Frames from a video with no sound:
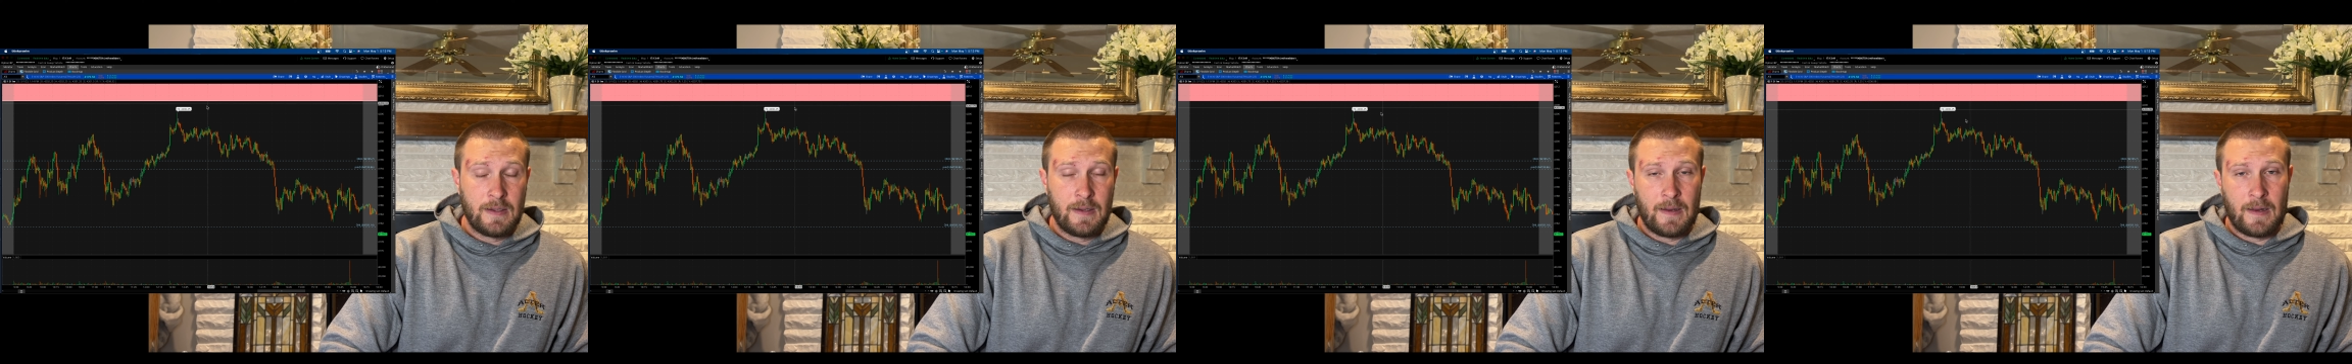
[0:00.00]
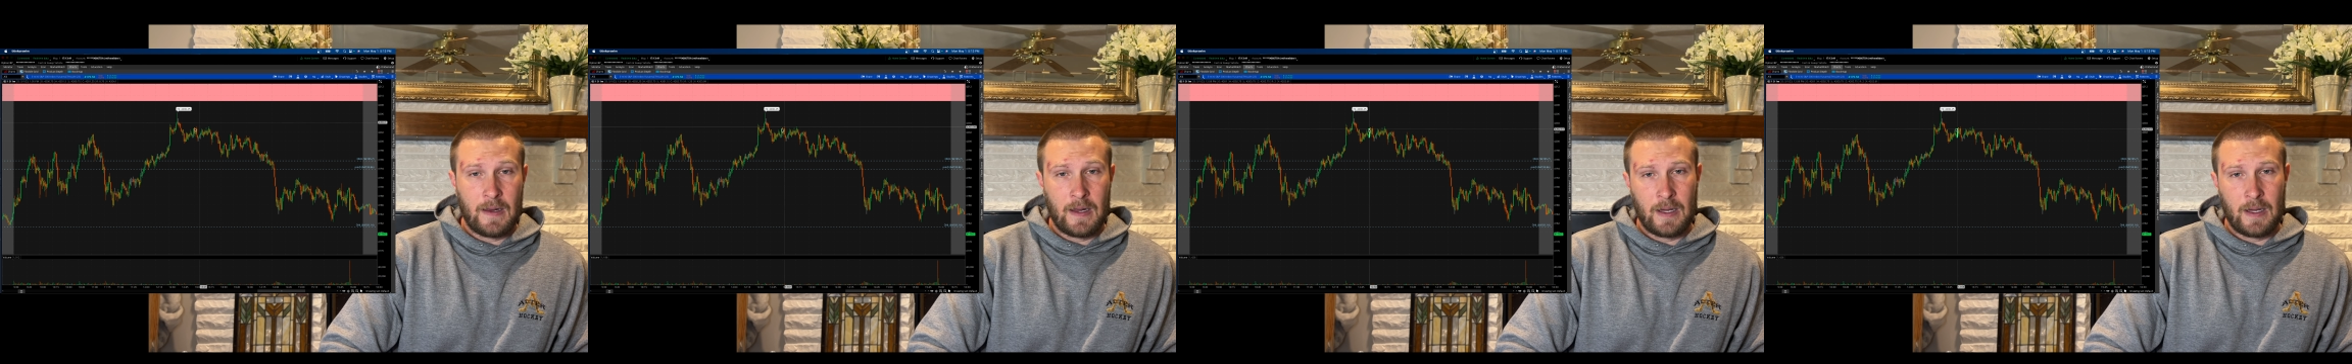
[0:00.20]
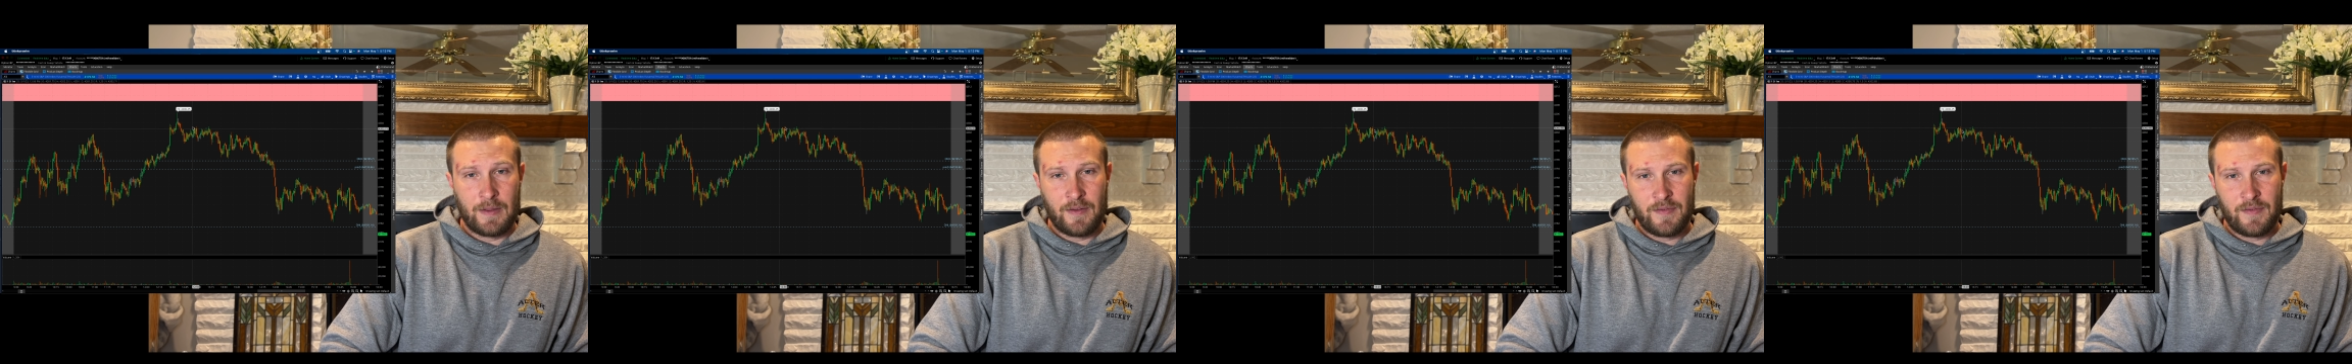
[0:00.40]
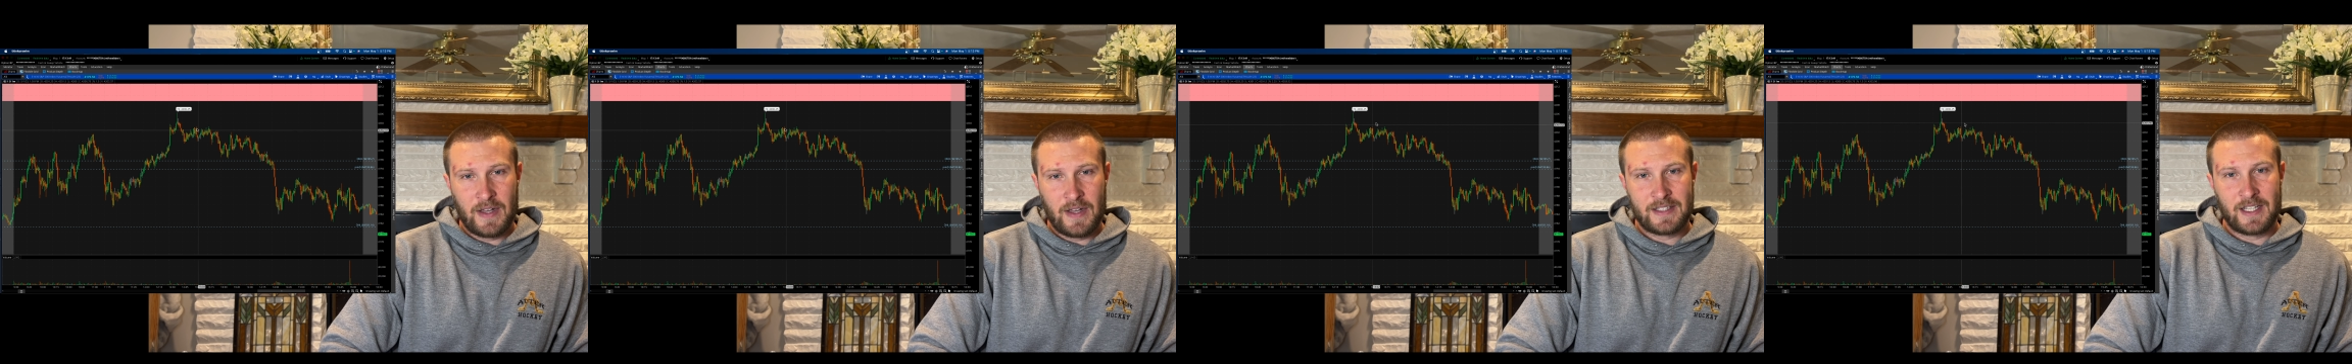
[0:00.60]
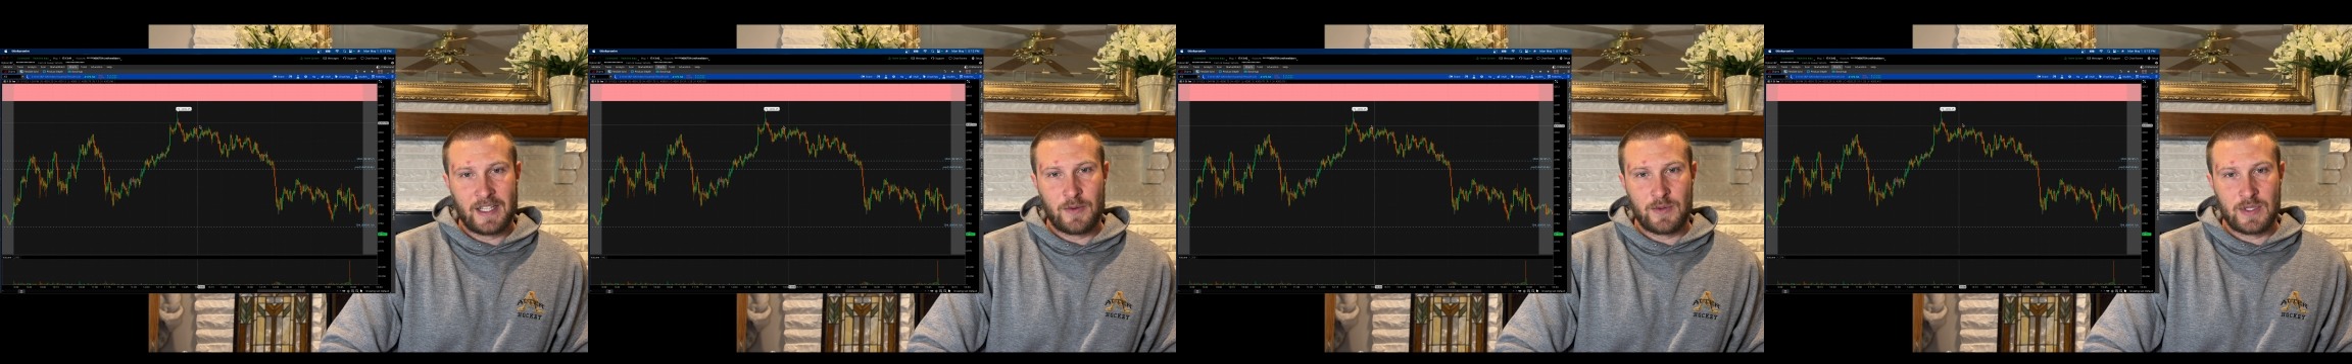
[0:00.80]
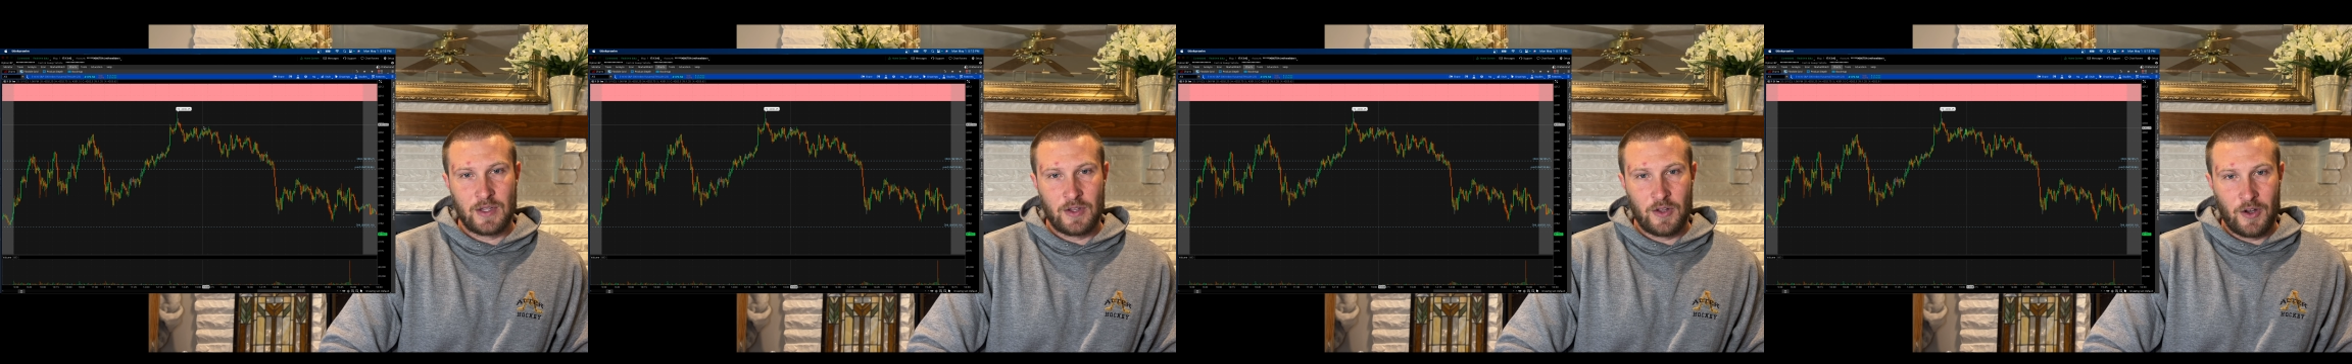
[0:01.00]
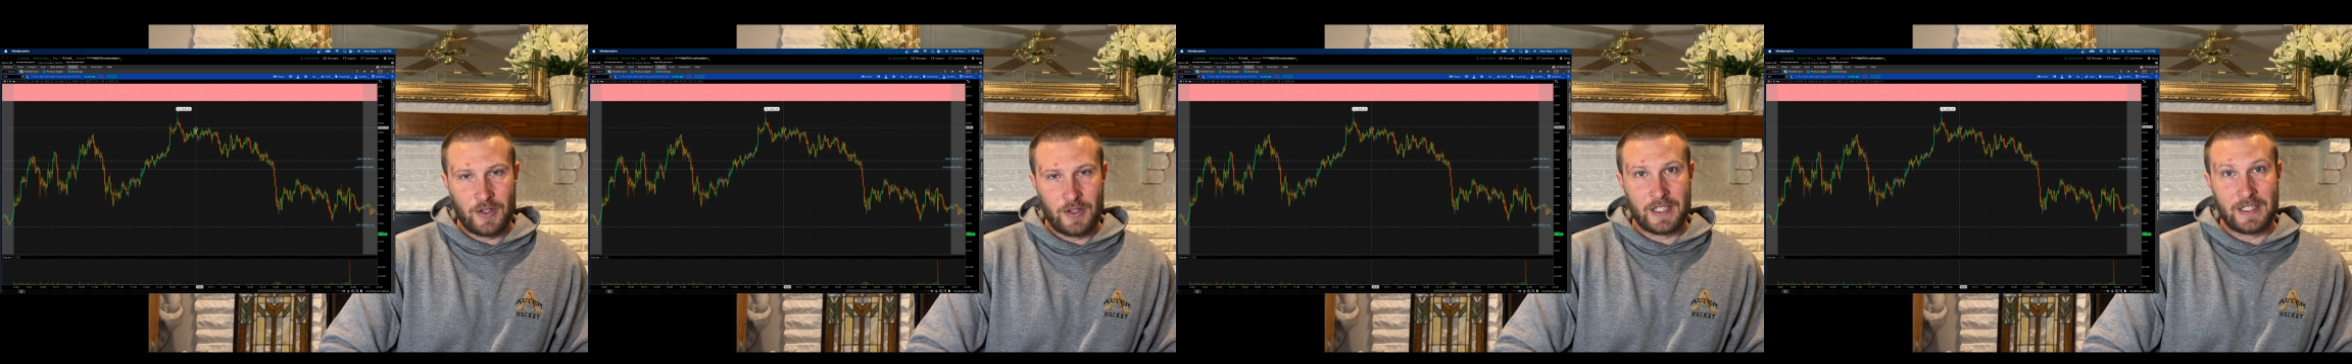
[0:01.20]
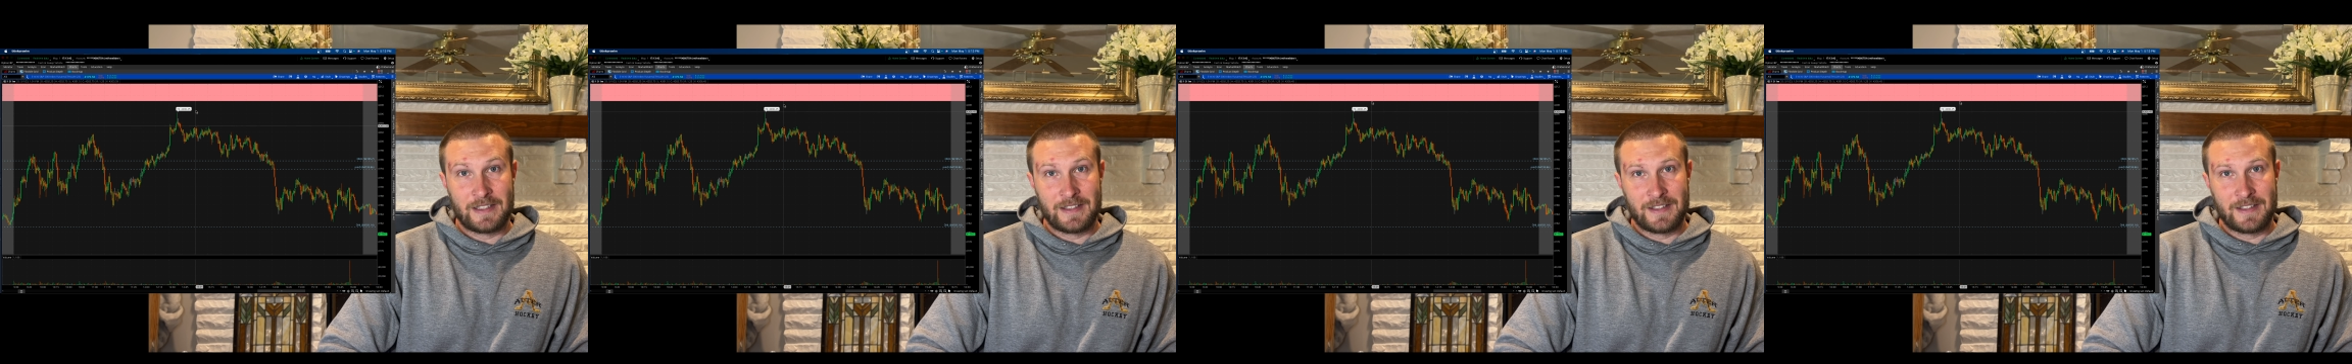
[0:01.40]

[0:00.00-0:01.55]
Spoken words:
The fact that I was longing